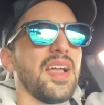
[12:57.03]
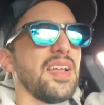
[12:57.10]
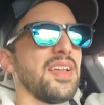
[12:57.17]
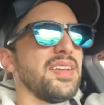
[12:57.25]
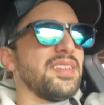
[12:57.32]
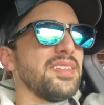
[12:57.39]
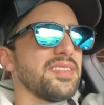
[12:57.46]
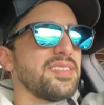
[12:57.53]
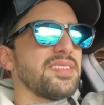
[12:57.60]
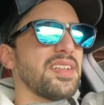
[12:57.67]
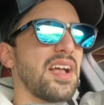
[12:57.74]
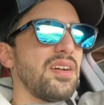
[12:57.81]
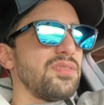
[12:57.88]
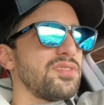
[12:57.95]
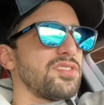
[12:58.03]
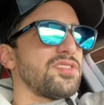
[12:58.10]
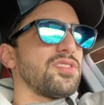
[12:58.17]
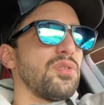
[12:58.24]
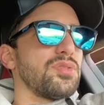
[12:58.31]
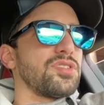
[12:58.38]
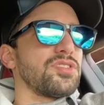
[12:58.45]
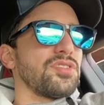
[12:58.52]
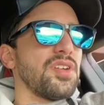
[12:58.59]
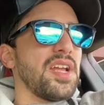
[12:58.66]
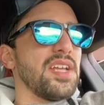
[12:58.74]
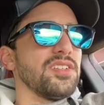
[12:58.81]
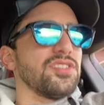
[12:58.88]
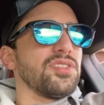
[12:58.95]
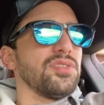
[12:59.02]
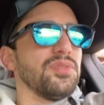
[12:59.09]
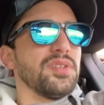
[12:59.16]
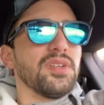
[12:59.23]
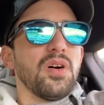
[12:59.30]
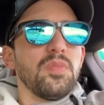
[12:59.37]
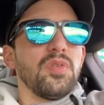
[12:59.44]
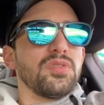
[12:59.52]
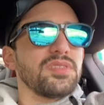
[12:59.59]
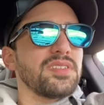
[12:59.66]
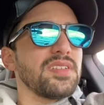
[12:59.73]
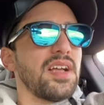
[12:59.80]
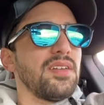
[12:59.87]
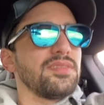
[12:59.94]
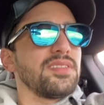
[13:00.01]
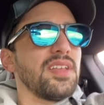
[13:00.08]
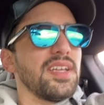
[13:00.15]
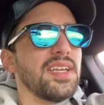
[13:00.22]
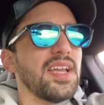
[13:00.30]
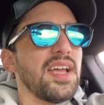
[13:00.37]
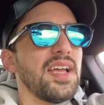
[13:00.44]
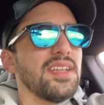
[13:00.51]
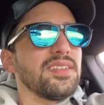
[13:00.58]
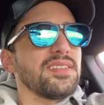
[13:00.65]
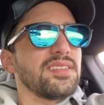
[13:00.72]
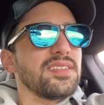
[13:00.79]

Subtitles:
It sounds so strange too. It almost sounds like it has,